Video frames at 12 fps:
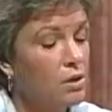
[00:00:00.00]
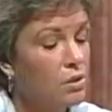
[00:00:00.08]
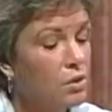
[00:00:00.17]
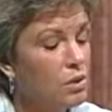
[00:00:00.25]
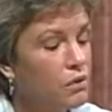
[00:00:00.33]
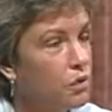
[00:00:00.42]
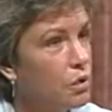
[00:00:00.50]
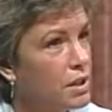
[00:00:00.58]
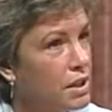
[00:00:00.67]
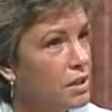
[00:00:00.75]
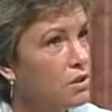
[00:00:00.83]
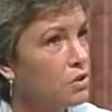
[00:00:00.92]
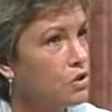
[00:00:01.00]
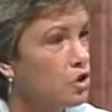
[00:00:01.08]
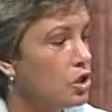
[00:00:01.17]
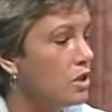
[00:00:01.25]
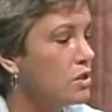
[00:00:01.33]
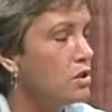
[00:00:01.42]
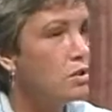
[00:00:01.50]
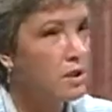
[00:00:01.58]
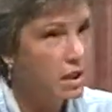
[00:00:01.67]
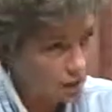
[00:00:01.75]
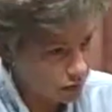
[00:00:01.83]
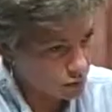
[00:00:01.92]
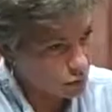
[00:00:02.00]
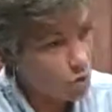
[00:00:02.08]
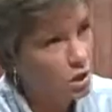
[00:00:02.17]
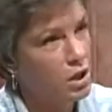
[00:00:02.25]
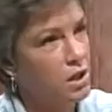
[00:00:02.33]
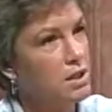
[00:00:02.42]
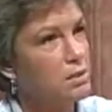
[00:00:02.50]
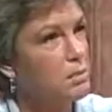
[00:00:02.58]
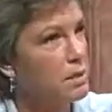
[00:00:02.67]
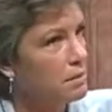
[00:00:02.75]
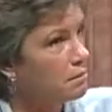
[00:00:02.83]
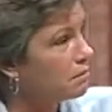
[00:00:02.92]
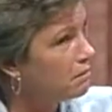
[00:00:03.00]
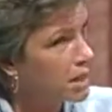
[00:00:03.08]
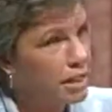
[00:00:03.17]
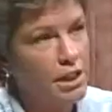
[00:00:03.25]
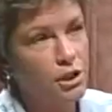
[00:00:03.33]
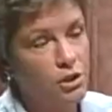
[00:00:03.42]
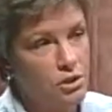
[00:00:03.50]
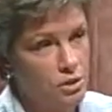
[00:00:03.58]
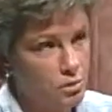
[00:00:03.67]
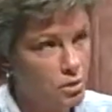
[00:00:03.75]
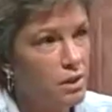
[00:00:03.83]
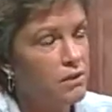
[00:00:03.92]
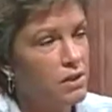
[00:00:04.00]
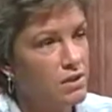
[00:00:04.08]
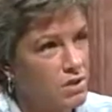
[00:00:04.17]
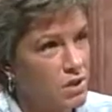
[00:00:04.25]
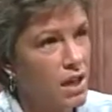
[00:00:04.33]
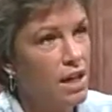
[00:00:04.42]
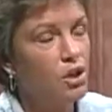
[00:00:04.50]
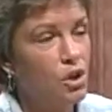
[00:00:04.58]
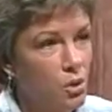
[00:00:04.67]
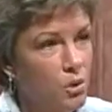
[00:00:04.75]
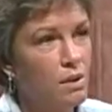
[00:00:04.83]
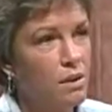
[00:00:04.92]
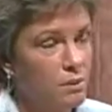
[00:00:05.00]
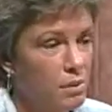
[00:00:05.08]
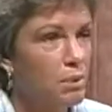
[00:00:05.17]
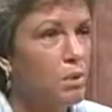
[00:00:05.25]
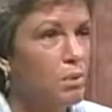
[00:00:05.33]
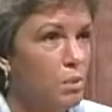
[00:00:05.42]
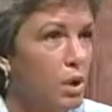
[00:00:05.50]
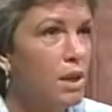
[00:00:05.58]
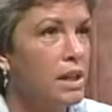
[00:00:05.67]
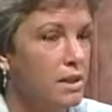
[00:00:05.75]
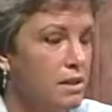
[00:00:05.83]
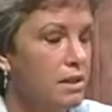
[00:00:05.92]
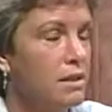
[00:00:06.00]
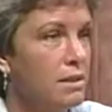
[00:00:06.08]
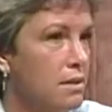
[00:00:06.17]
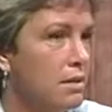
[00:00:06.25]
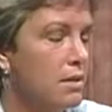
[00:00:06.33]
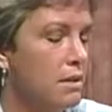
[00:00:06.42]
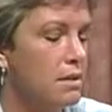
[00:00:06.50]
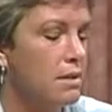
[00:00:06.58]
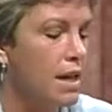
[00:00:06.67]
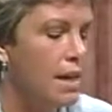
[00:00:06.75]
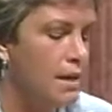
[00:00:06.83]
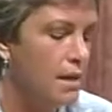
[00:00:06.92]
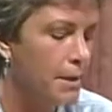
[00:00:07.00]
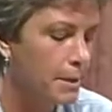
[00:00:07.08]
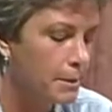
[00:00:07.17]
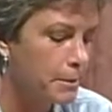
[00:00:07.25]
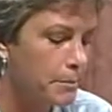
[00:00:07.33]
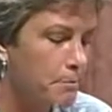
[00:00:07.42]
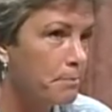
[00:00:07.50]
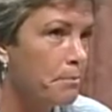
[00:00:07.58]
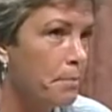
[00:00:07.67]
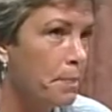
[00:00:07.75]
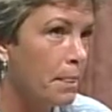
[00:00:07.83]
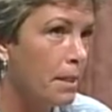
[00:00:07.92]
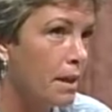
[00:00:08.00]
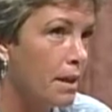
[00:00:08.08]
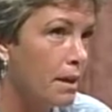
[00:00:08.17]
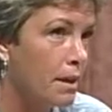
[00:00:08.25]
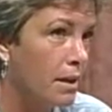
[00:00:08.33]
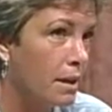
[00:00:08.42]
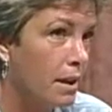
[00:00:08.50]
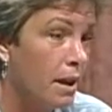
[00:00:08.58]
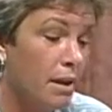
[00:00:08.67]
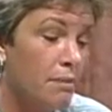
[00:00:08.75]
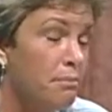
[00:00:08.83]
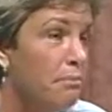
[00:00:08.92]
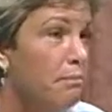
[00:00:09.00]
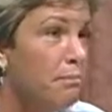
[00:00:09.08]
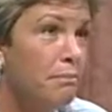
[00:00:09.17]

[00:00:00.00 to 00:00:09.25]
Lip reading: 3 to 4 years just in the works, but many years previous to that, knowing that we were working to this end. I can remember a candidates forum. And,